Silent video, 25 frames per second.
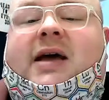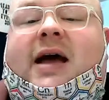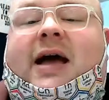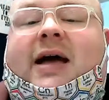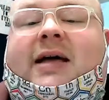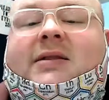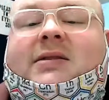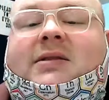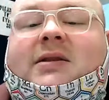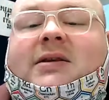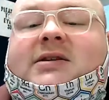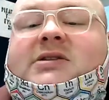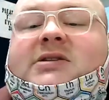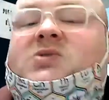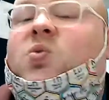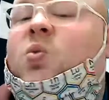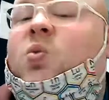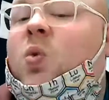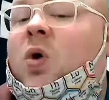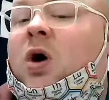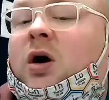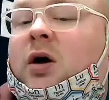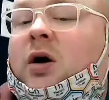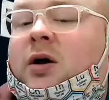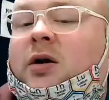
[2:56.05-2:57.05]
at least
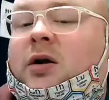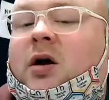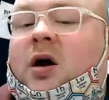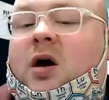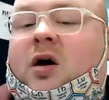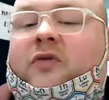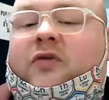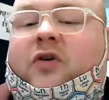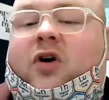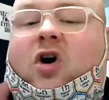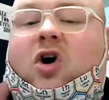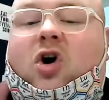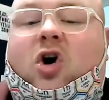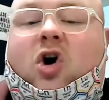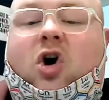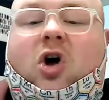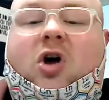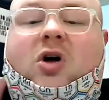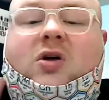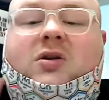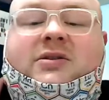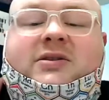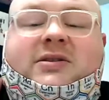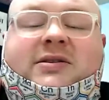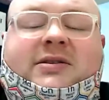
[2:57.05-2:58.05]
one of
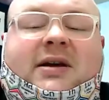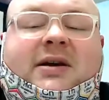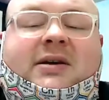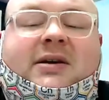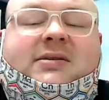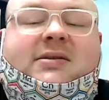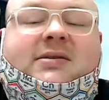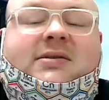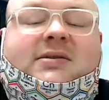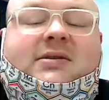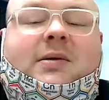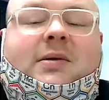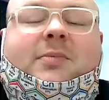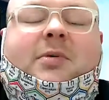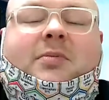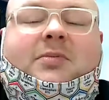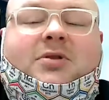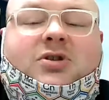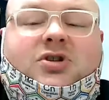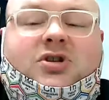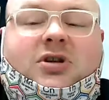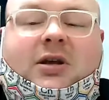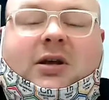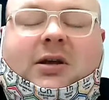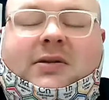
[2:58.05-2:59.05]
all 6 simple
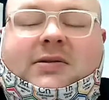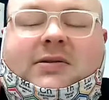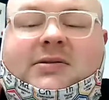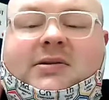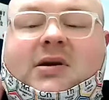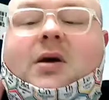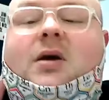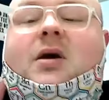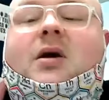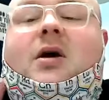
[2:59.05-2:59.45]
machines,